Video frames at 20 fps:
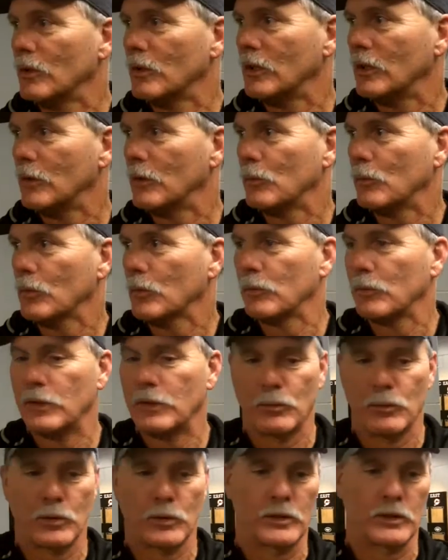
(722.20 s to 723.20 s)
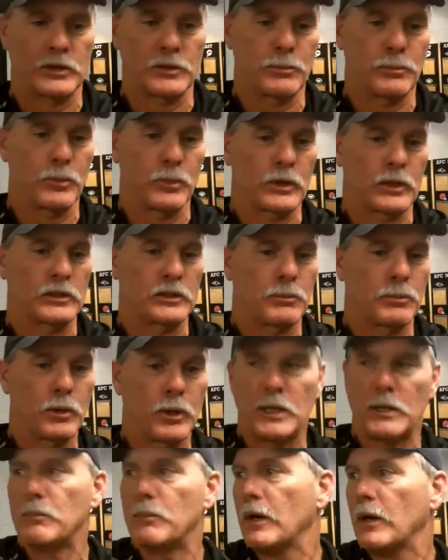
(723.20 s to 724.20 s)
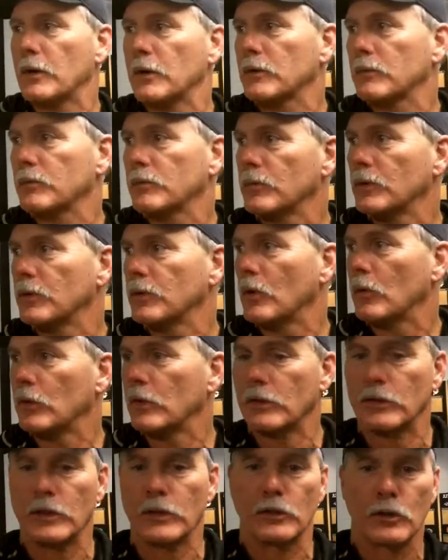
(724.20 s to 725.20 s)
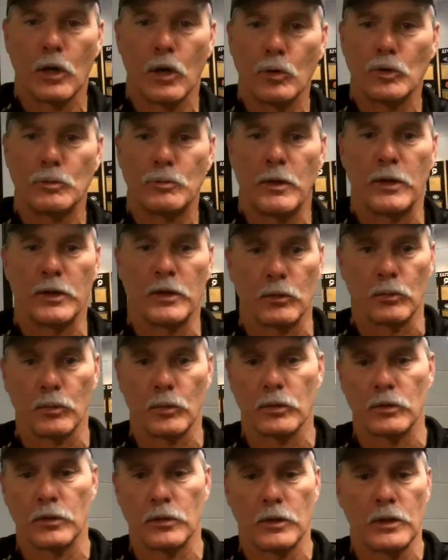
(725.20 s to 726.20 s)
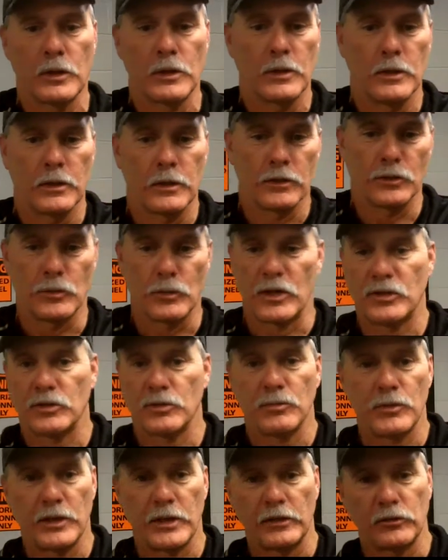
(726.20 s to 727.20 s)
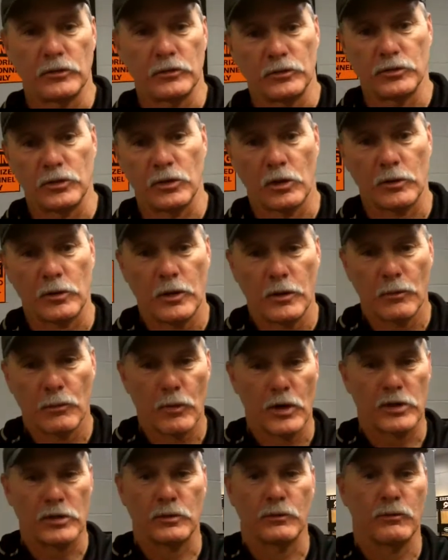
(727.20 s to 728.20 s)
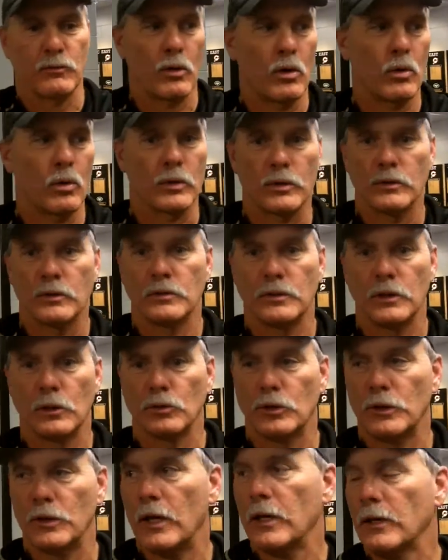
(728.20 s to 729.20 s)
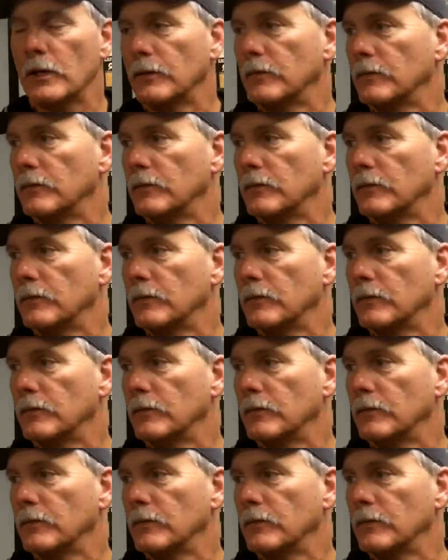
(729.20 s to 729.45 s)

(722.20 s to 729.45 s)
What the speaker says: Yeah, and we're going to play better, you know, and coach better, and we're going to address some things and start pressing forward, you know, today.